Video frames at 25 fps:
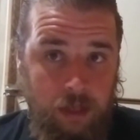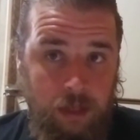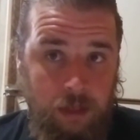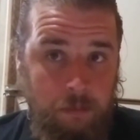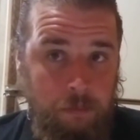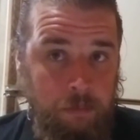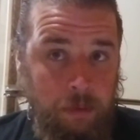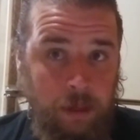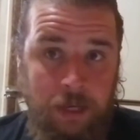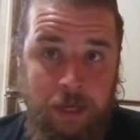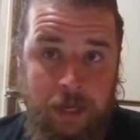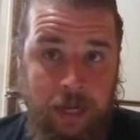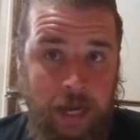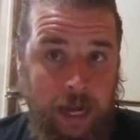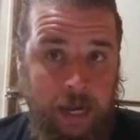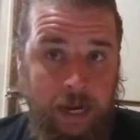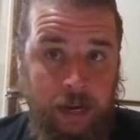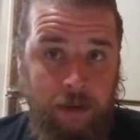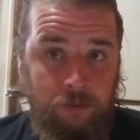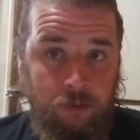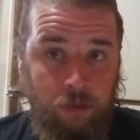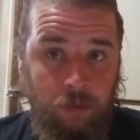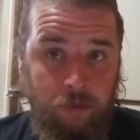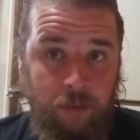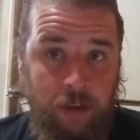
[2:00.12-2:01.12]
But not
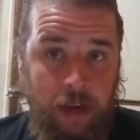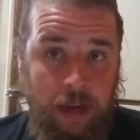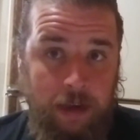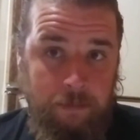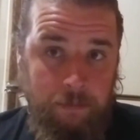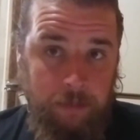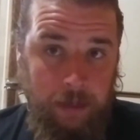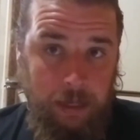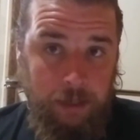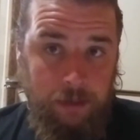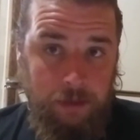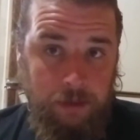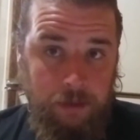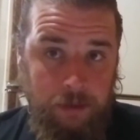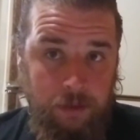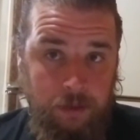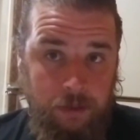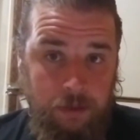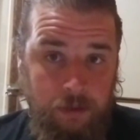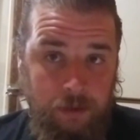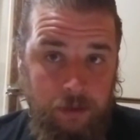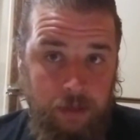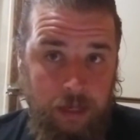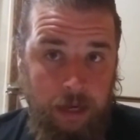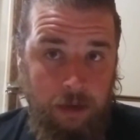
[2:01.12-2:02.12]
after 5
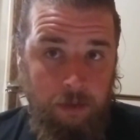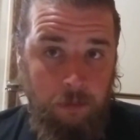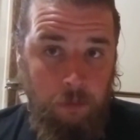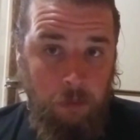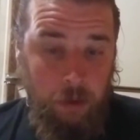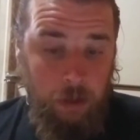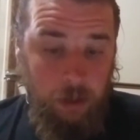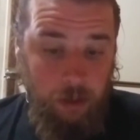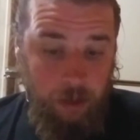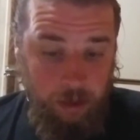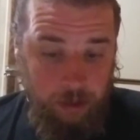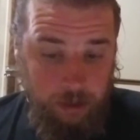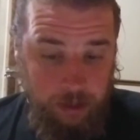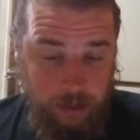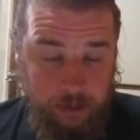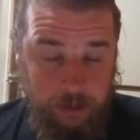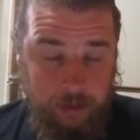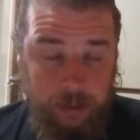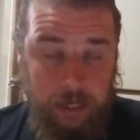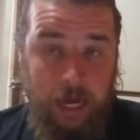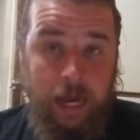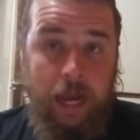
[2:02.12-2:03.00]
months. Now, one of the things I